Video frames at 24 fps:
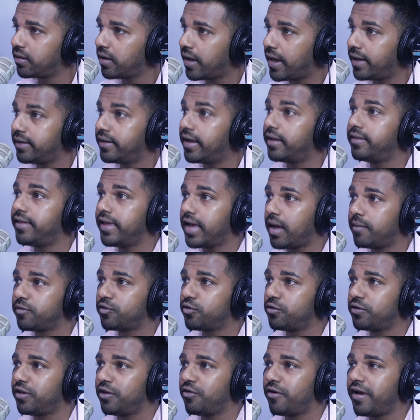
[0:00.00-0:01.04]
And they're
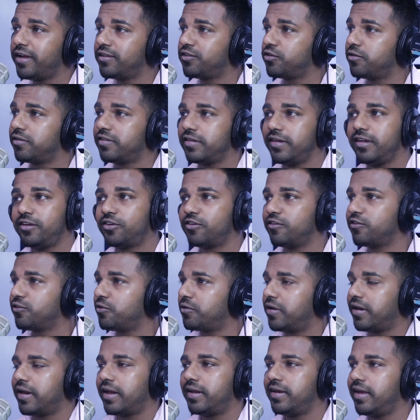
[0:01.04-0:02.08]
absolutely right. So to each his
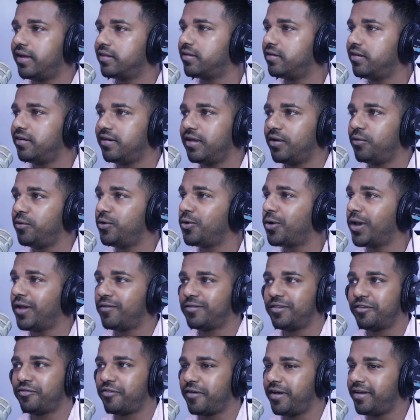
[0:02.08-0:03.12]
own, and at the end of the day, we all
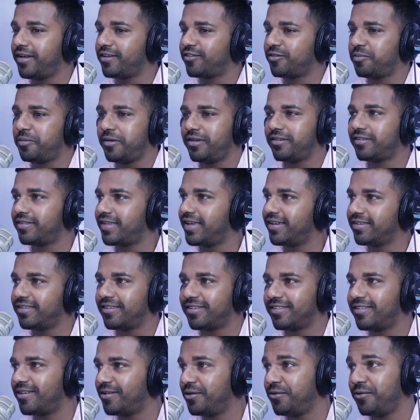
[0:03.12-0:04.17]
have to find a space to
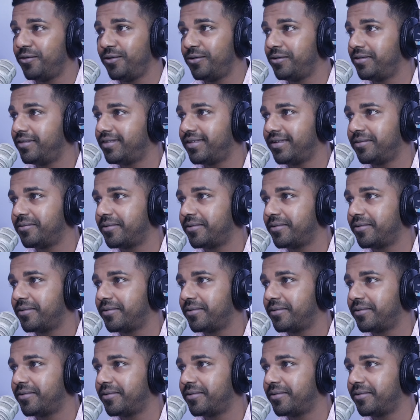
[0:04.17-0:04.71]
exist and do your own thing.